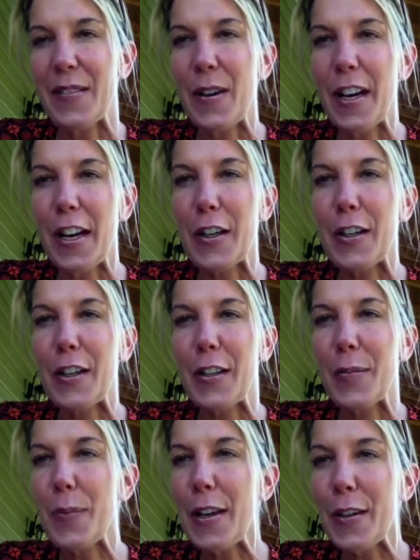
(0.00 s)
what a
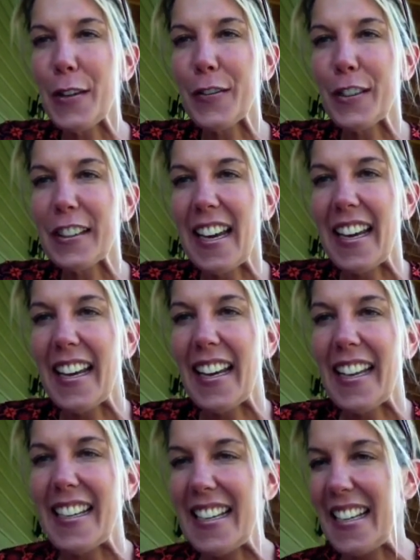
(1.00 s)
beautiful
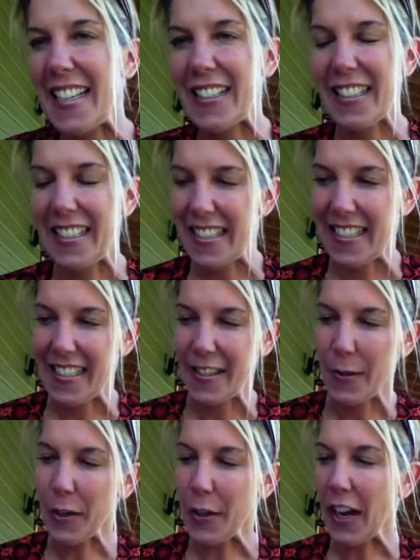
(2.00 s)
day here in
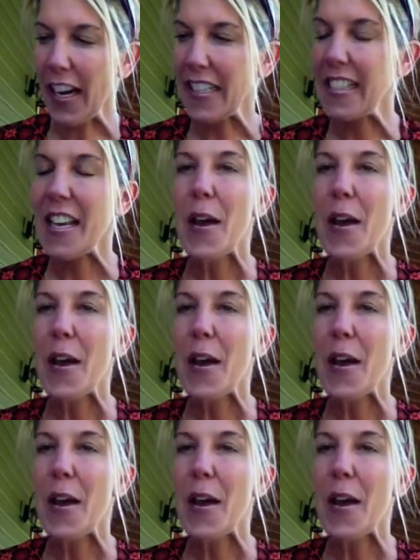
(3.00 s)
the bluegrass.